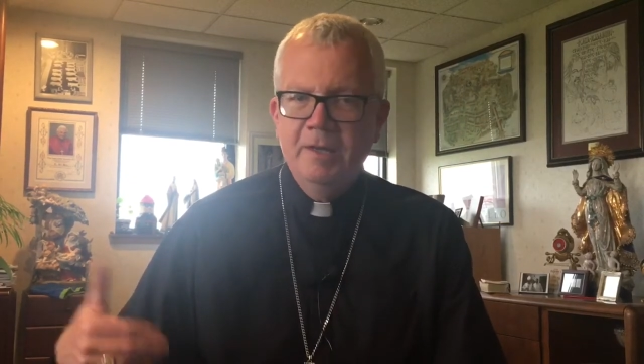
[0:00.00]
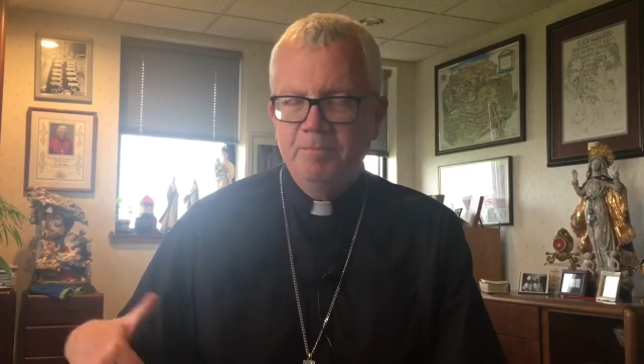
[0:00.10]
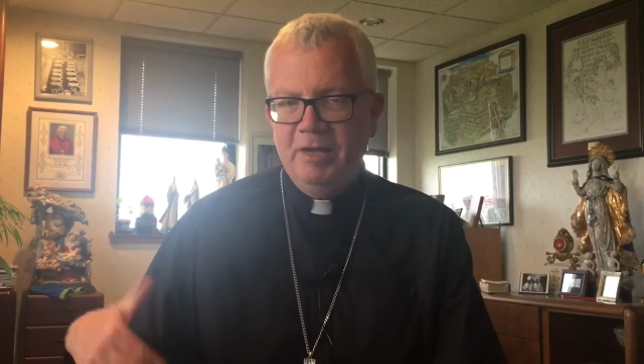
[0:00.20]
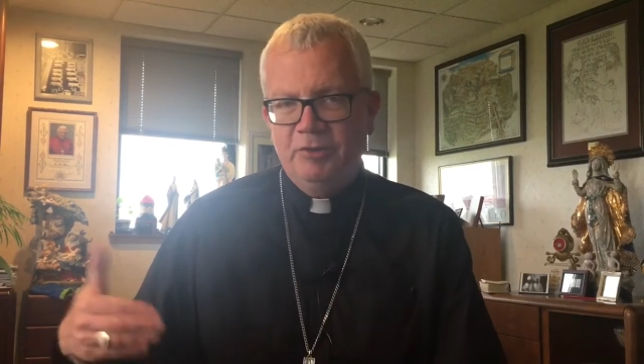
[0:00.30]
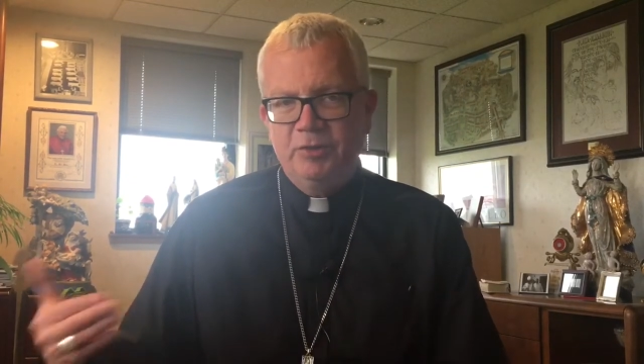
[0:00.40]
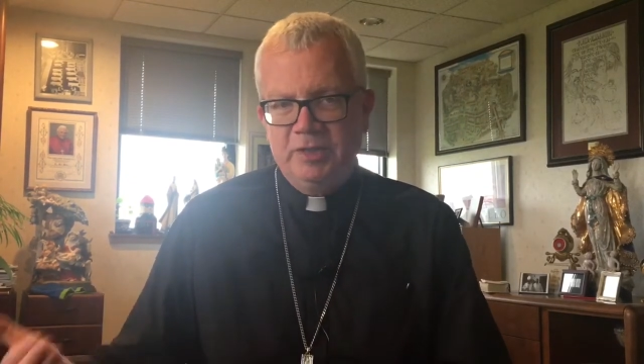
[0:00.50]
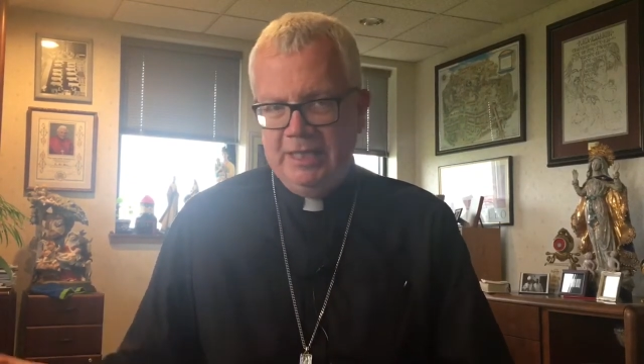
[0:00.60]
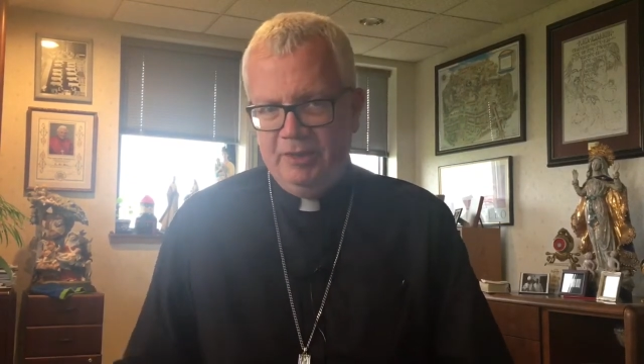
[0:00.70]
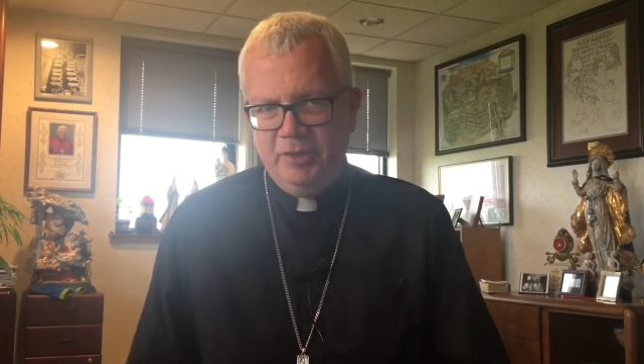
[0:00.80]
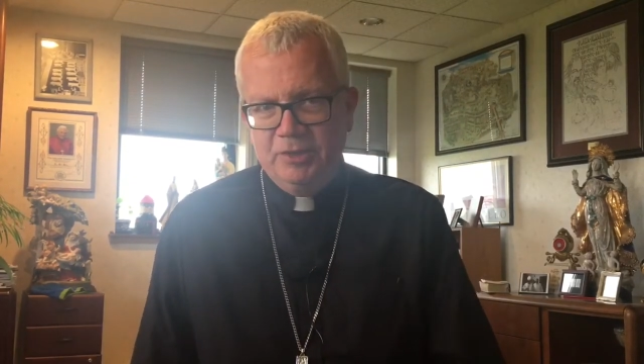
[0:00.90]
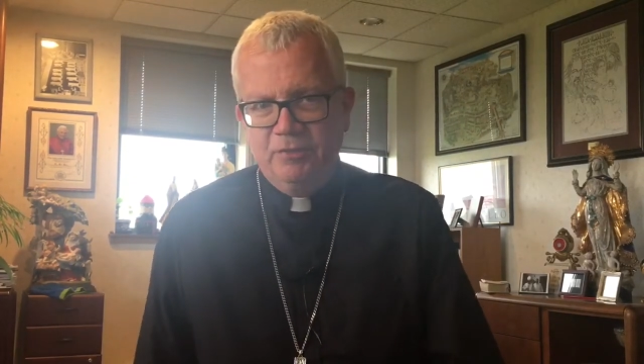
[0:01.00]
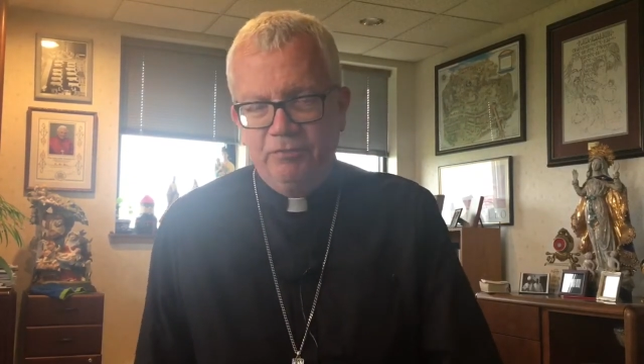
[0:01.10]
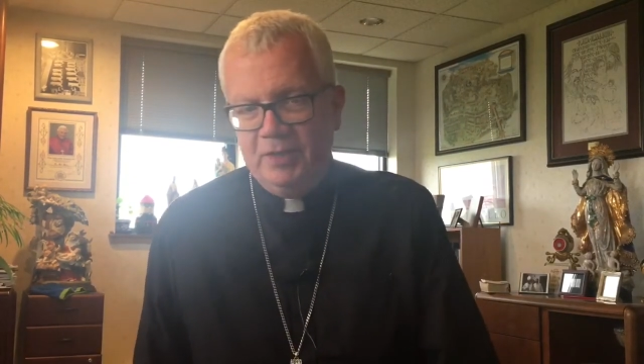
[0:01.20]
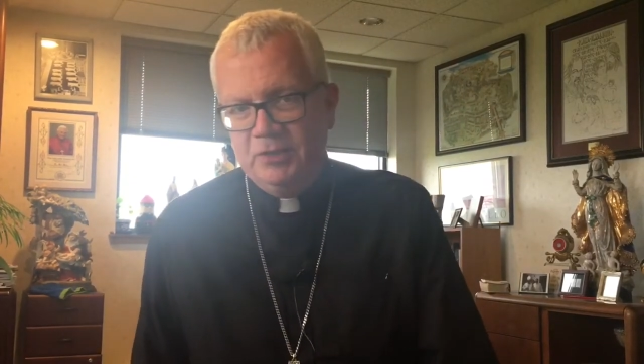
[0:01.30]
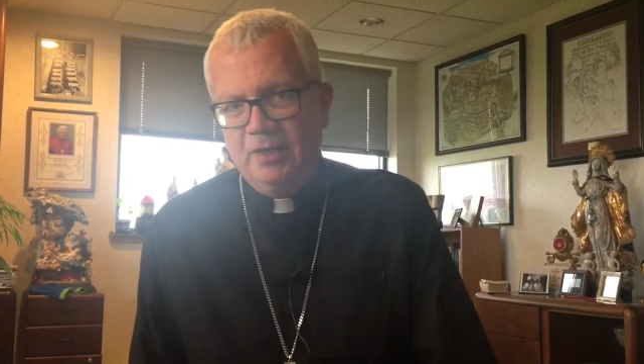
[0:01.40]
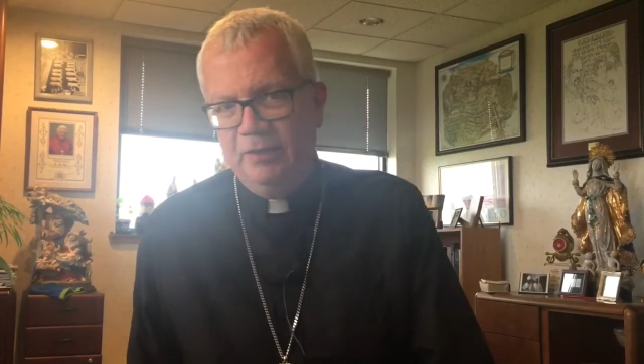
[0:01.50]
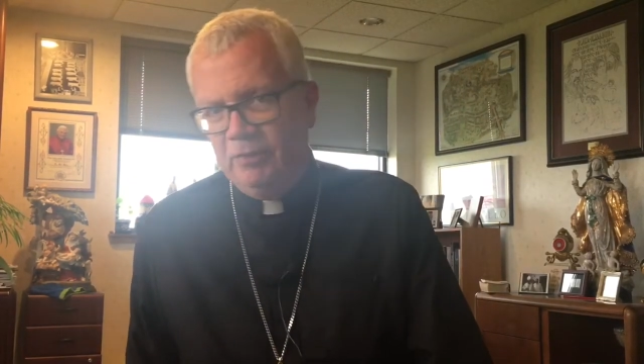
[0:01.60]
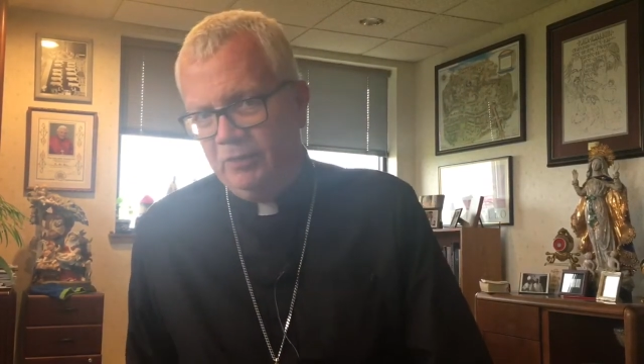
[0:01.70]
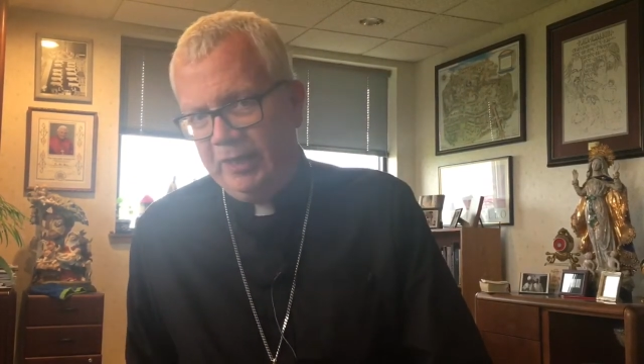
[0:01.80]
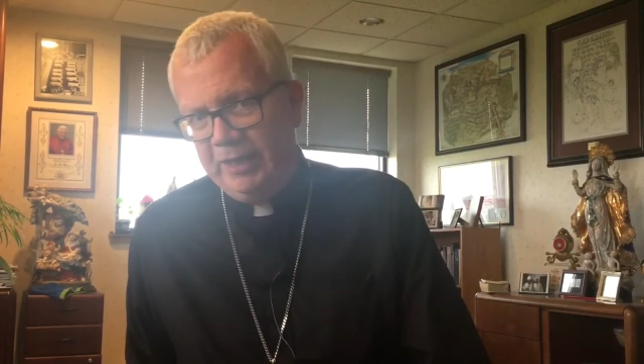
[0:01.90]
May 13th is the feast day of
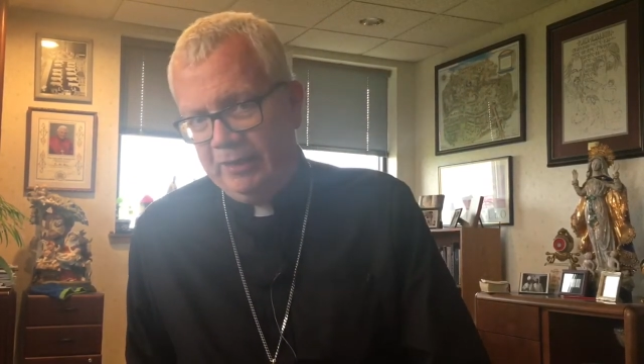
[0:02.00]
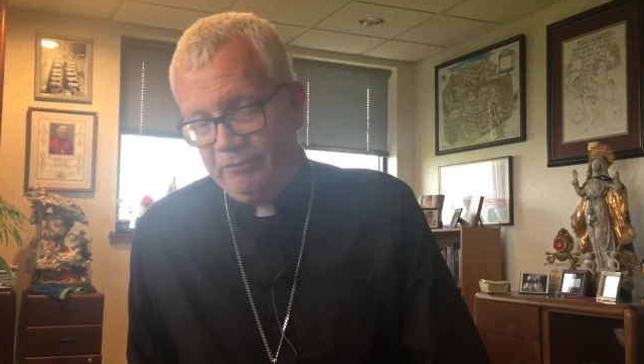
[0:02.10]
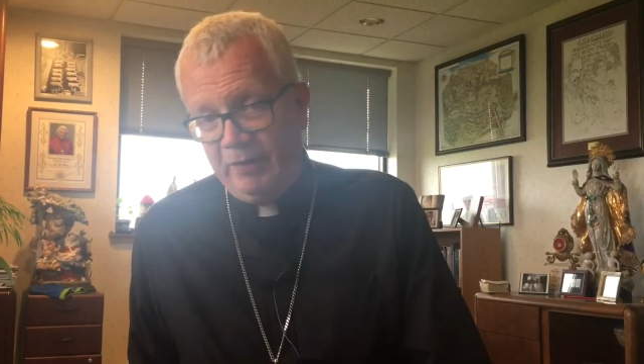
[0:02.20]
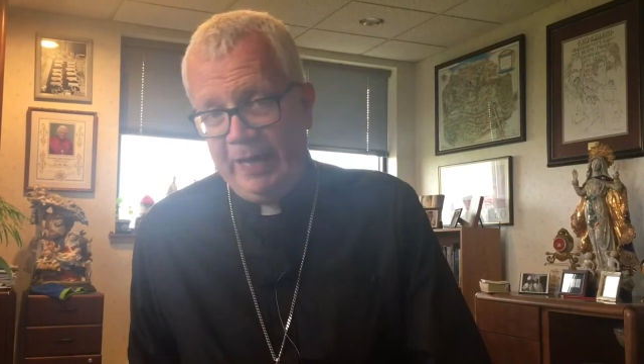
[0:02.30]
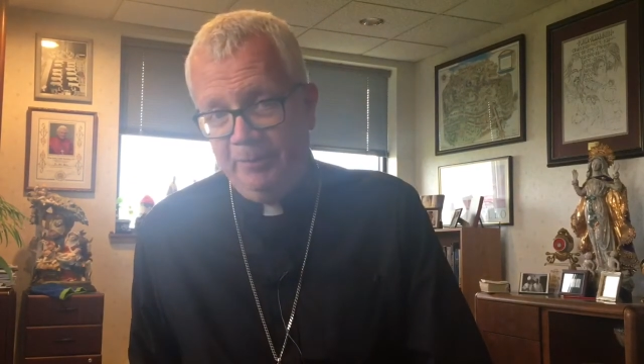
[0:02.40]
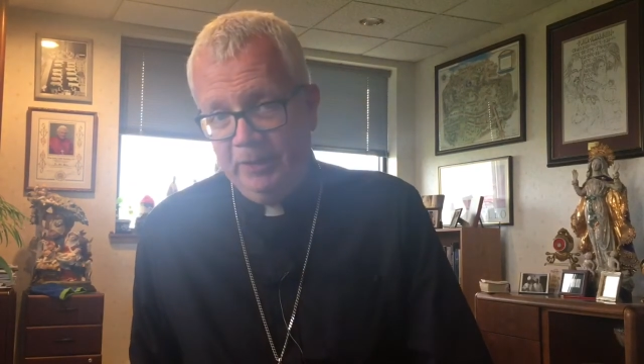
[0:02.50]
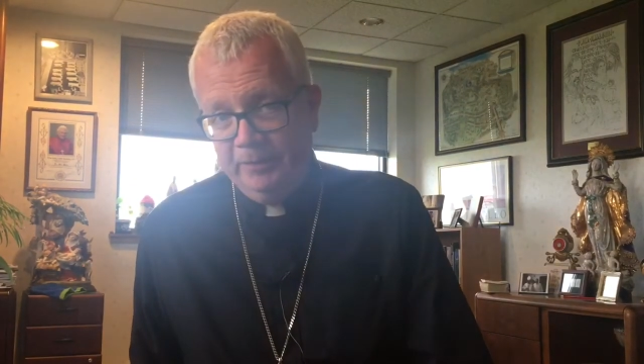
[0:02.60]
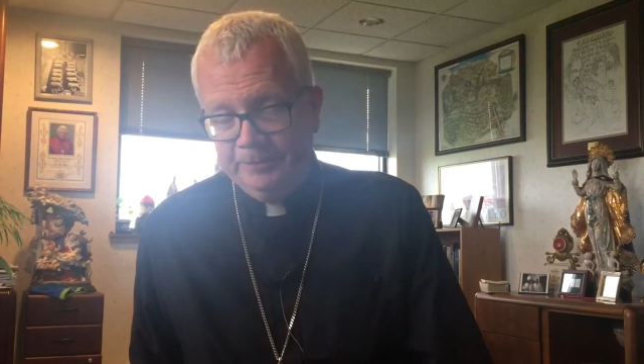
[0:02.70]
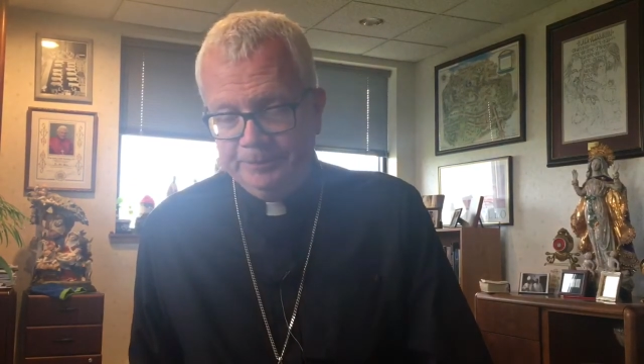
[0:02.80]
Our Lady of Fatima.